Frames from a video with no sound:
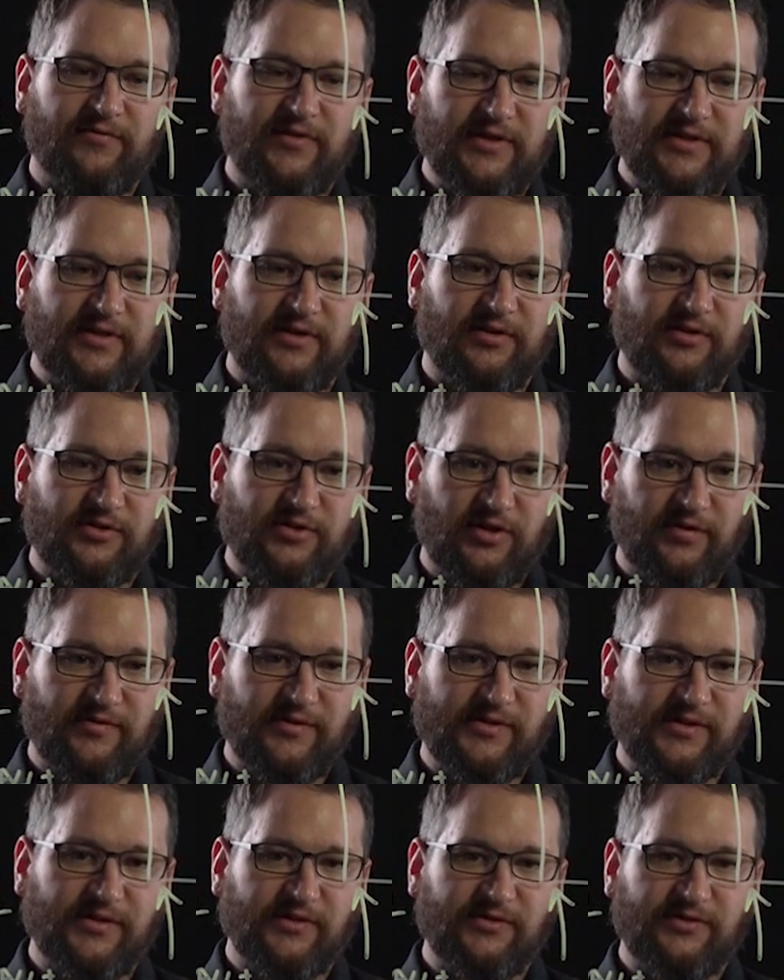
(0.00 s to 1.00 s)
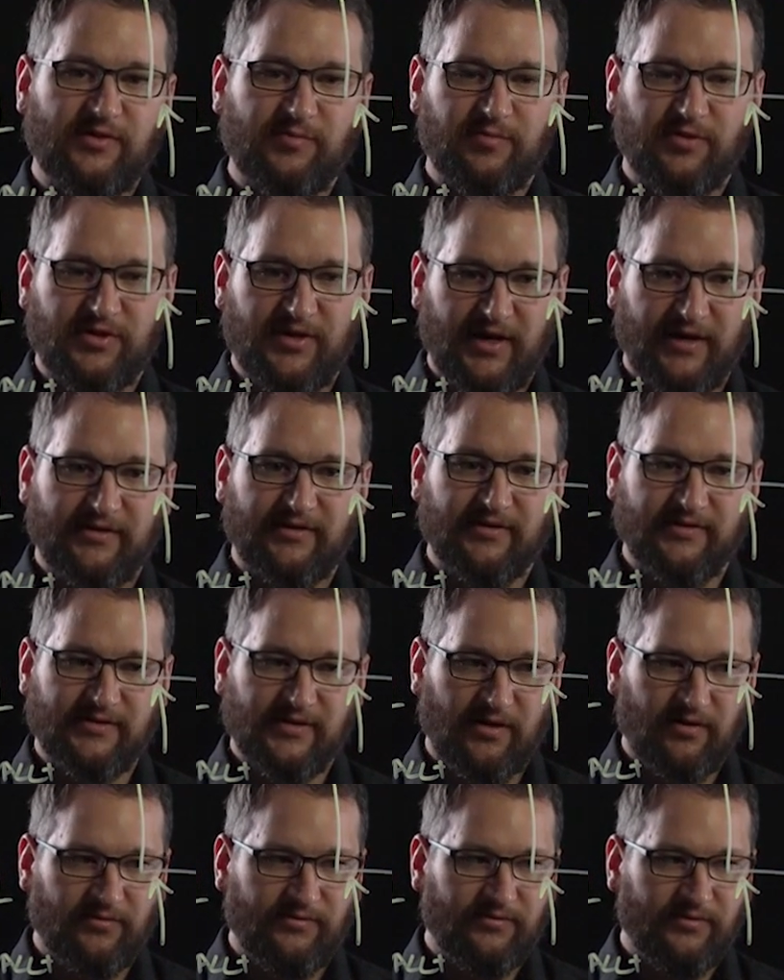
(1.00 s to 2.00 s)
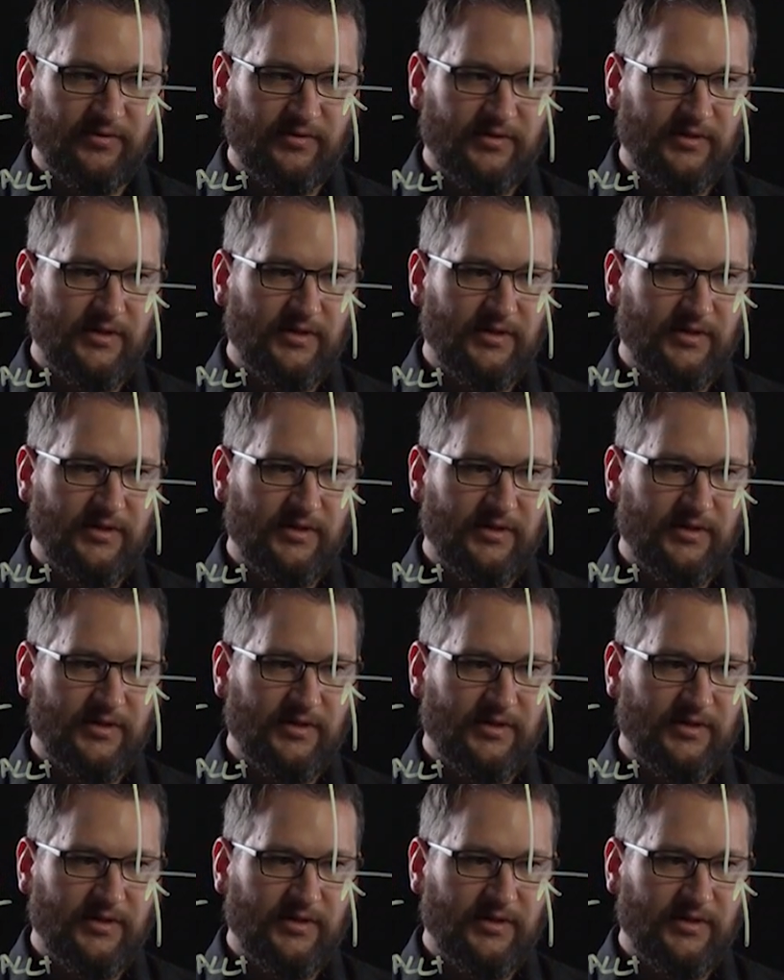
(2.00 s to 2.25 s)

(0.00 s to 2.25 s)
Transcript: vCenter services to protect itself.